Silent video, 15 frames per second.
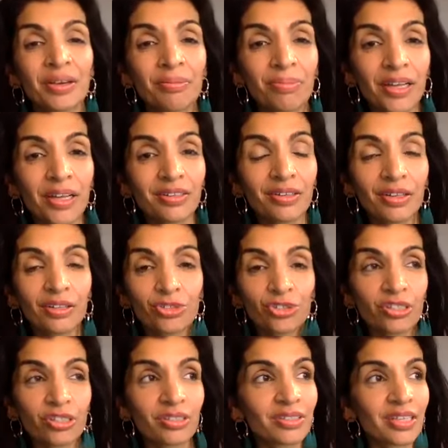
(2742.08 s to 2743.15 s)
But
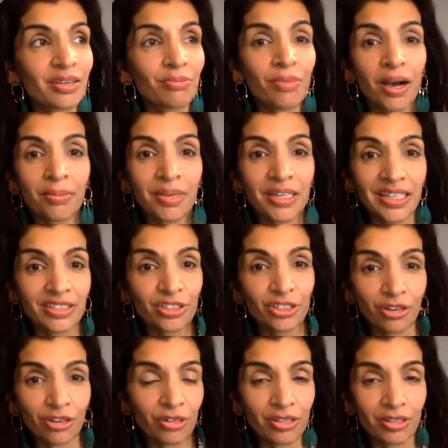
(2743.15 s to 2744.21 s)
she said, "Mom, I need to
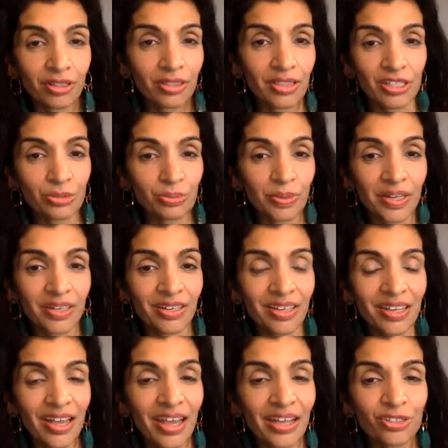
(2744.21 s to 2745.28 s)
go to this one,"
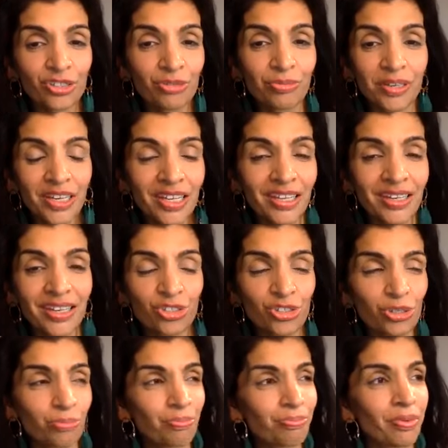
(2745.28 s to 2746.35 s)
and she went in, and
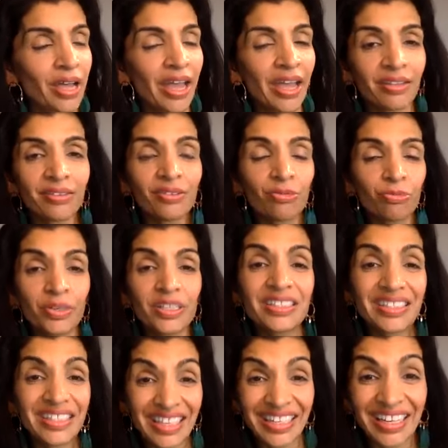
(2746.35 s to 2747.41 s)
she and we
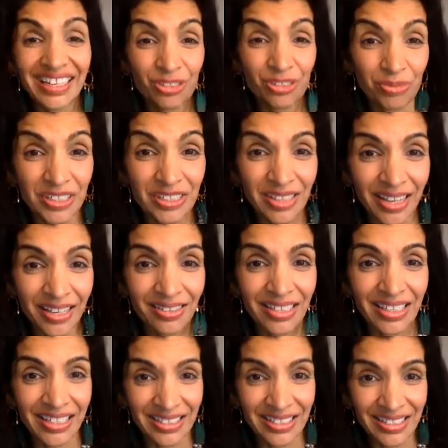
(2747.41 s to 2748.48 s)
see it as
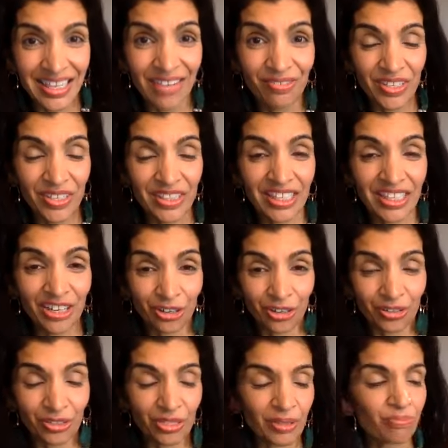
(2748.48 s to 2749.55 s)
recycling and saving the
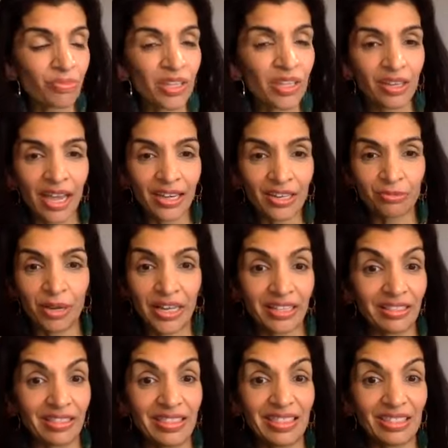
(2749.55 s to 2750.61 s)
earth.
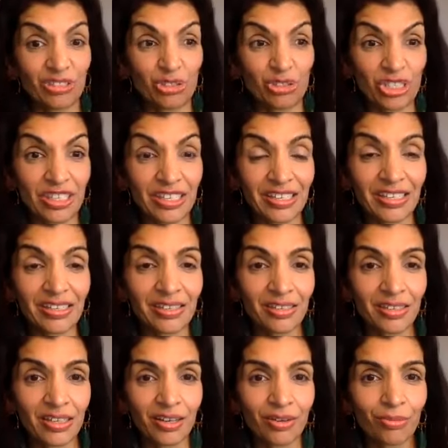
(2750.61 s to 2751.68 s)
Anyway, she
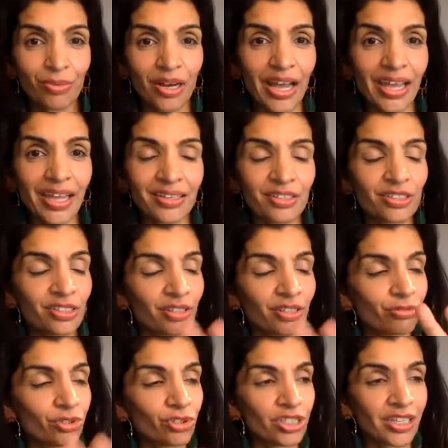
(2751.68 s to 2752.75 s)
and
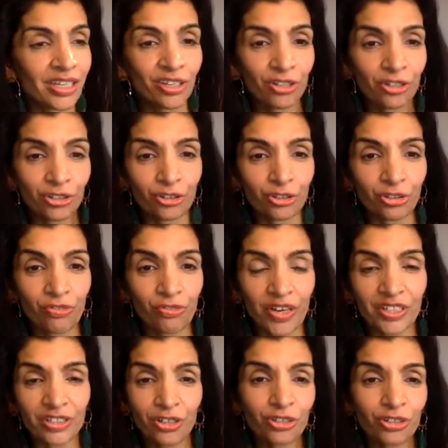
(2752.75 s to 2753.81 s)
she and her
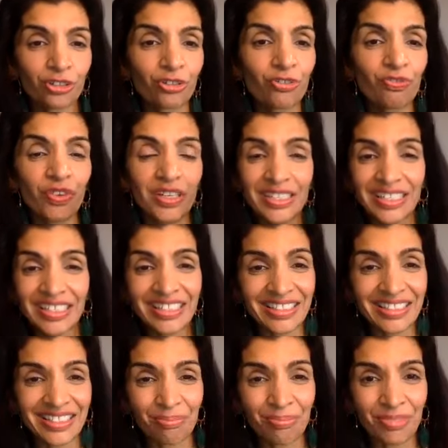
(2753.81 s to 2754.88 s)
girlfriend, her girlfriend needed
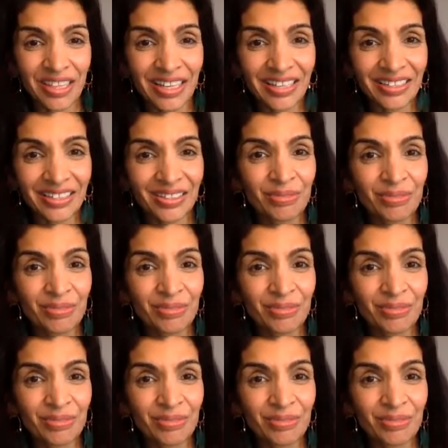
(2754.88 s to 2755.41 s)
something